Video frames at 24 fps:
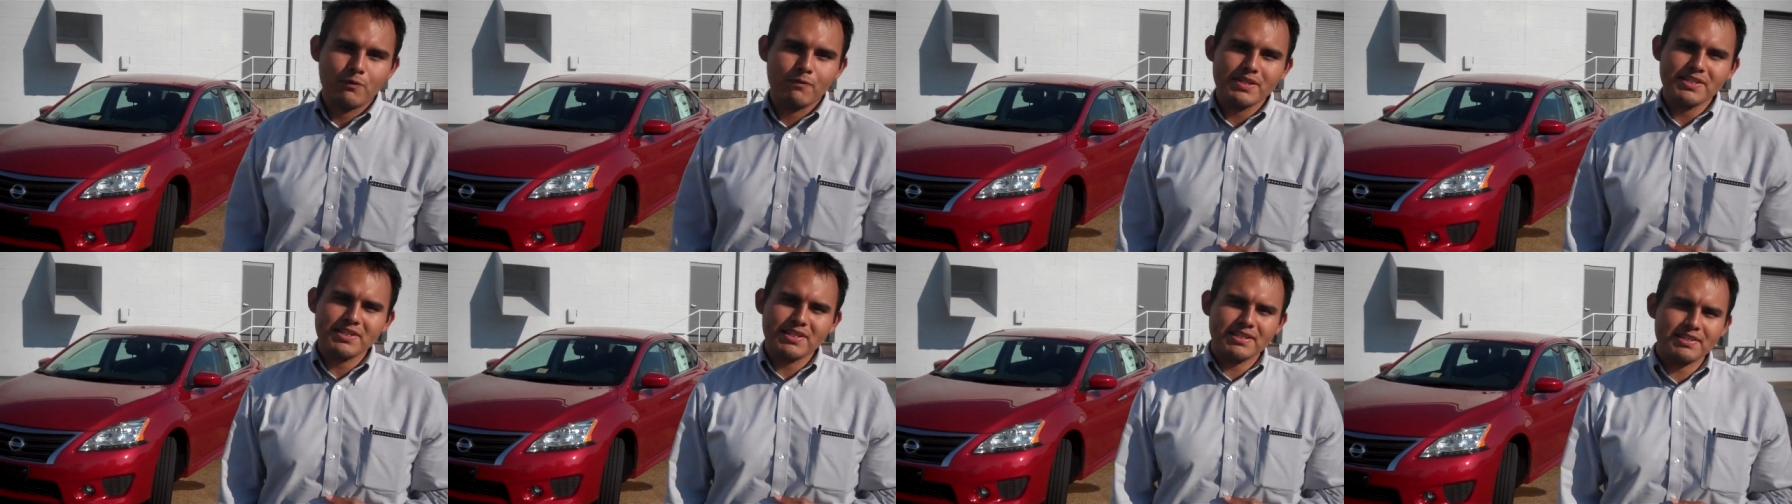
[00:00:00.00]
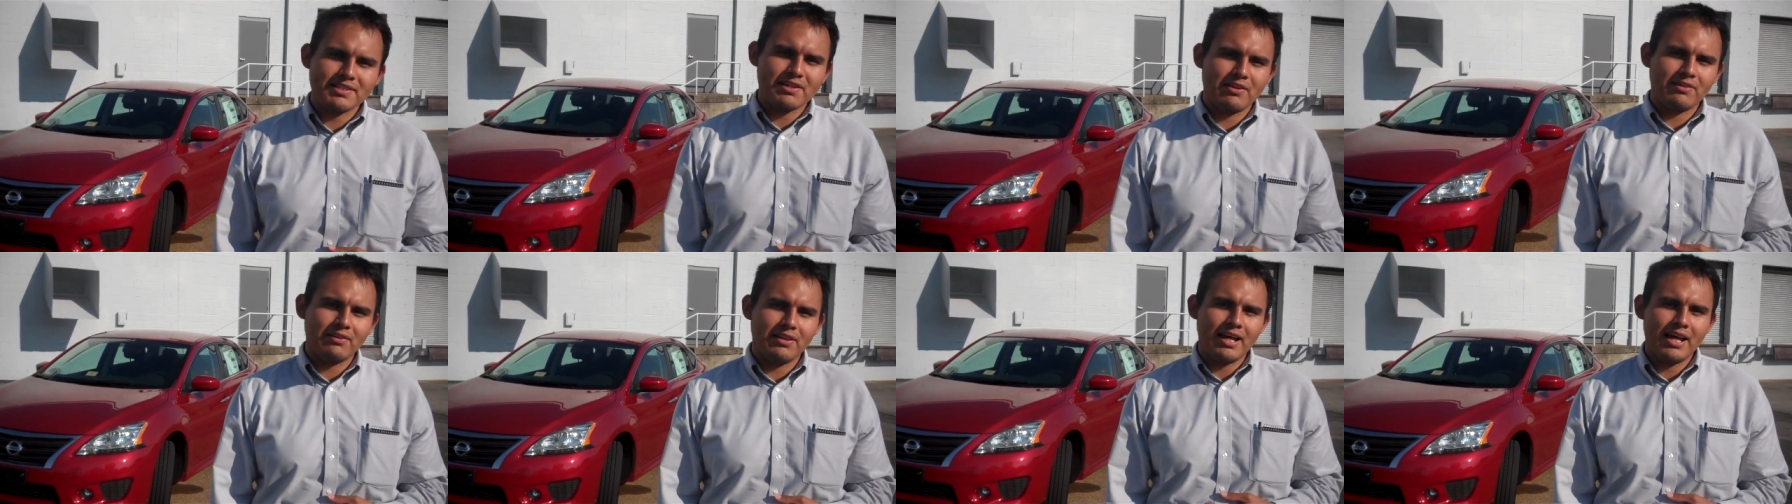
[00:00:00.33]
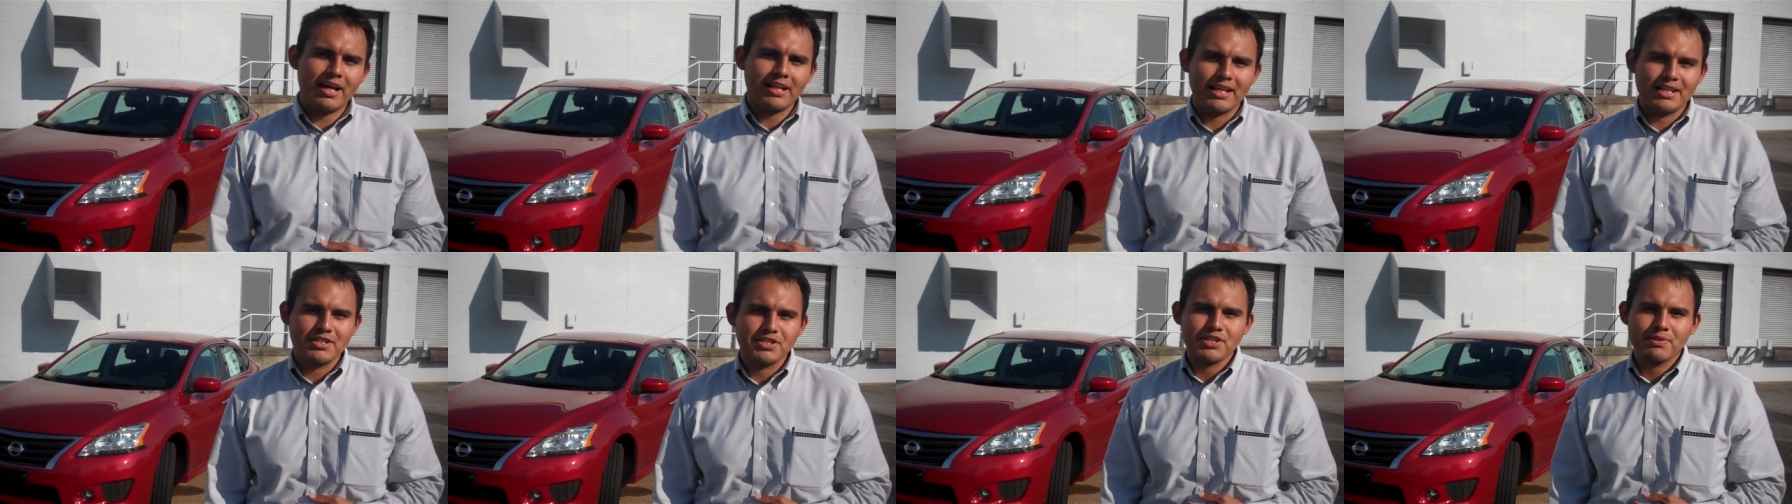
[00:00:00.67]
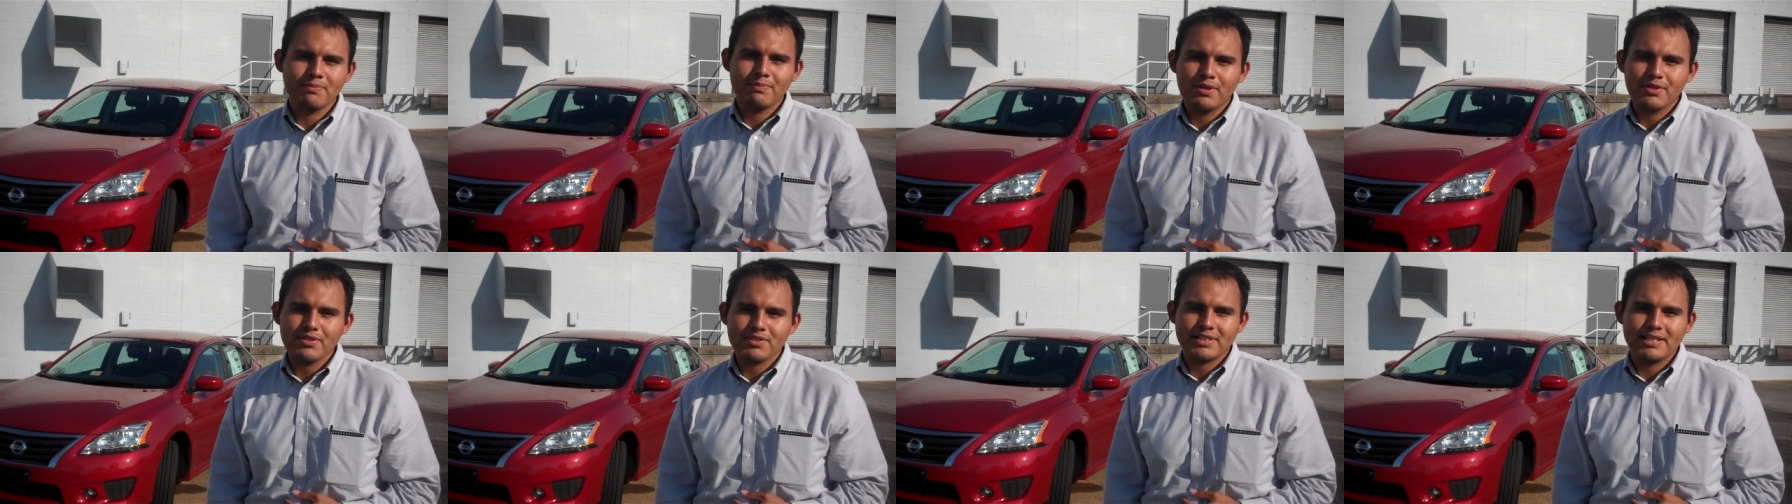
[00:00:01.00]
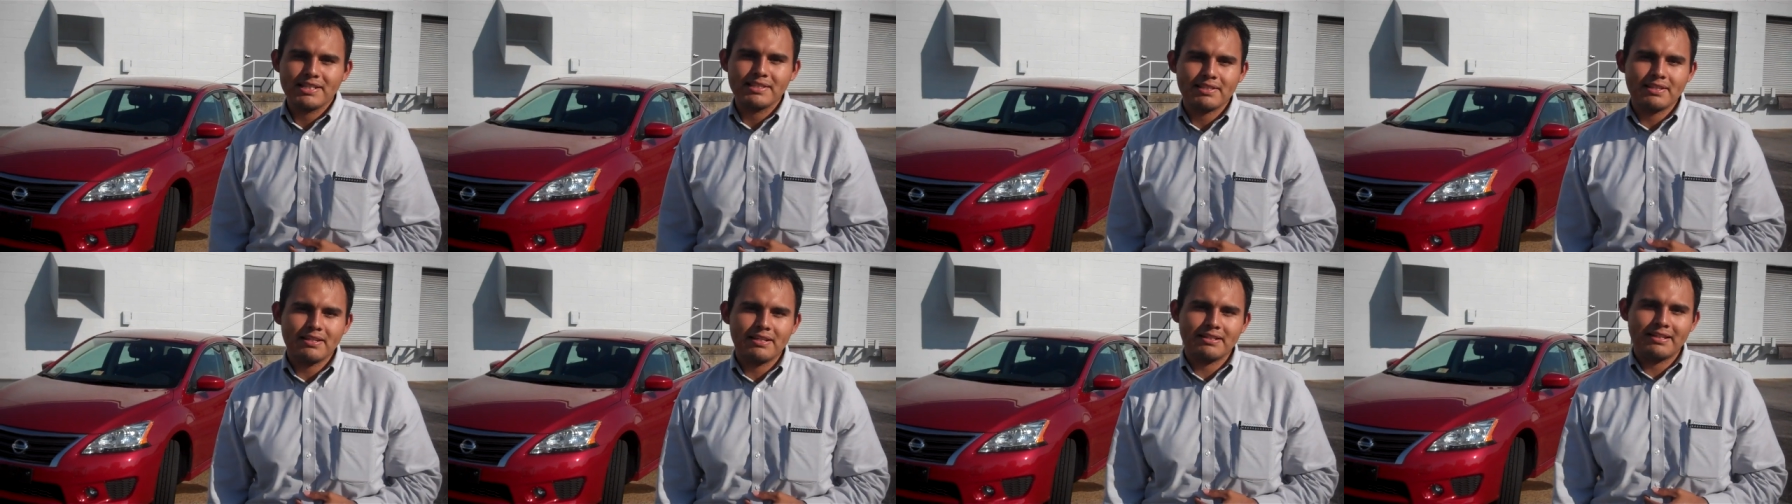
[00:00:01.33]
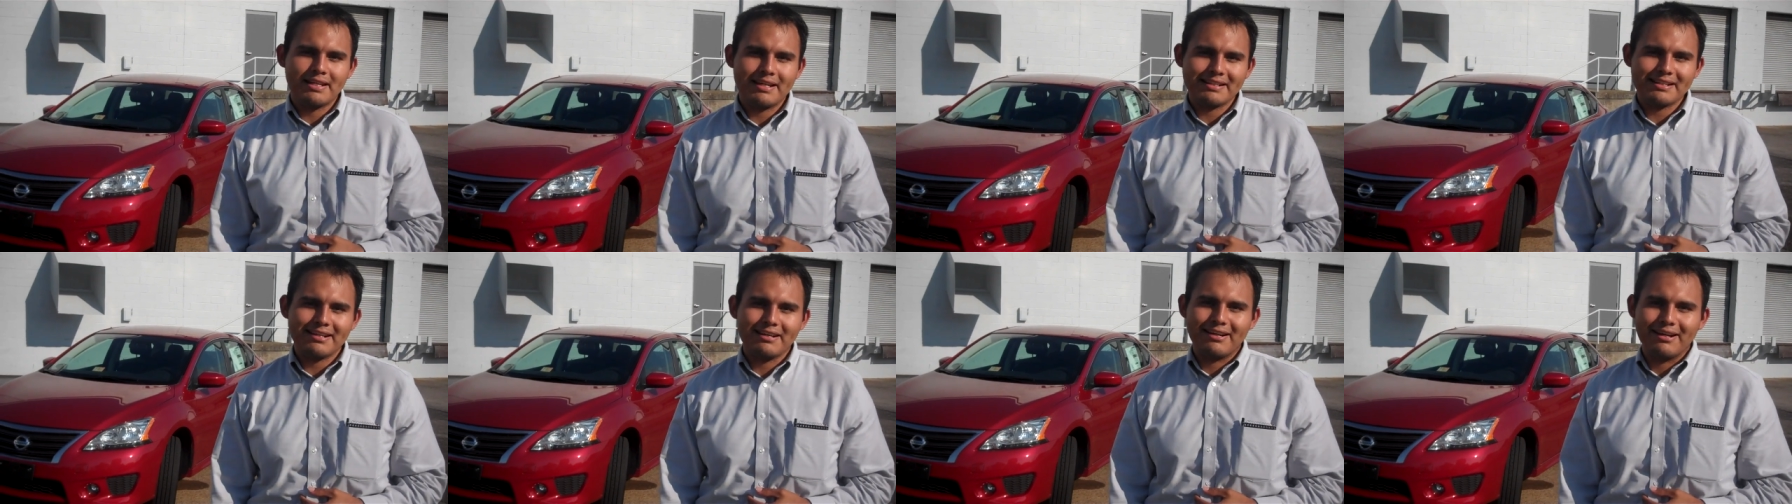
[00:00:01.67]
or visit us online at
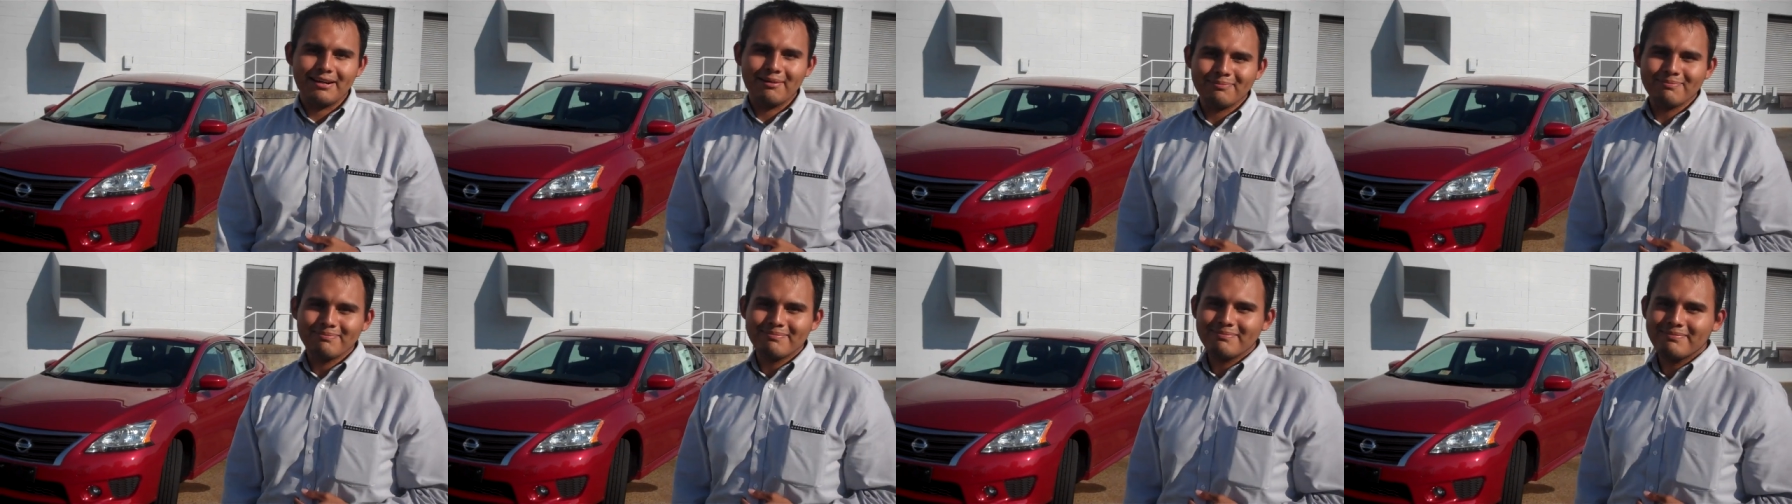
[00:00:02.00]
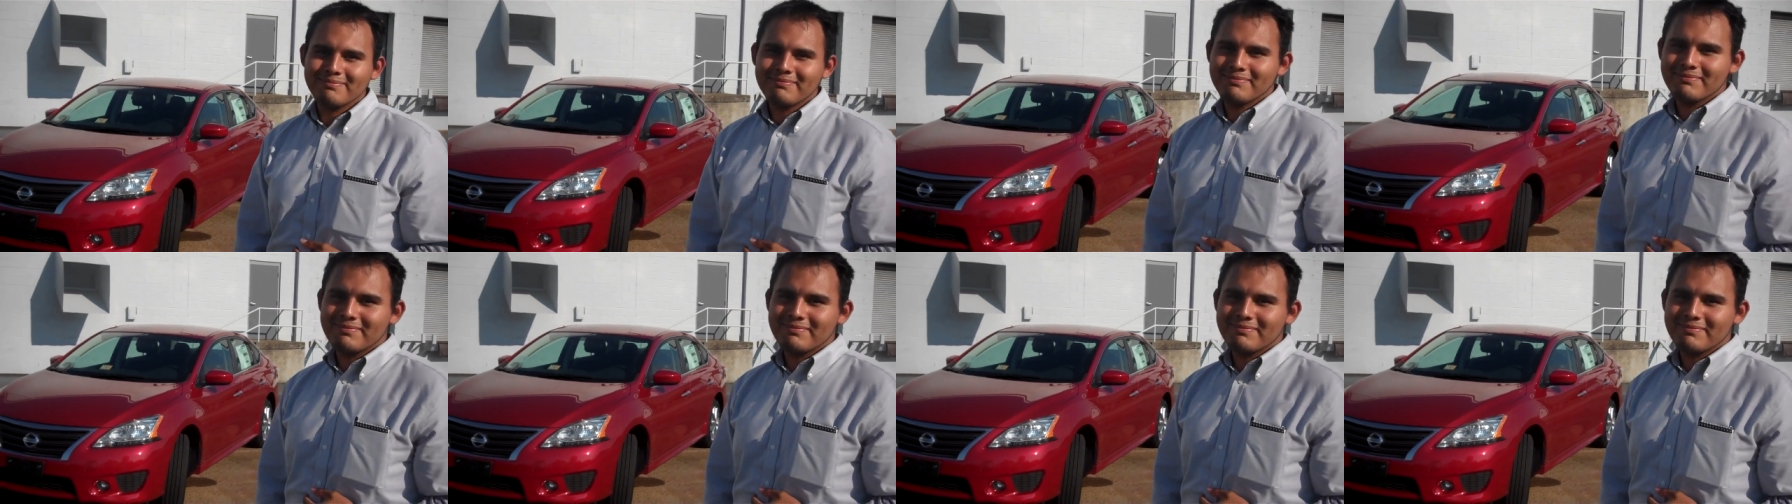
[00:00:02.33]
jimmillsnissan.com.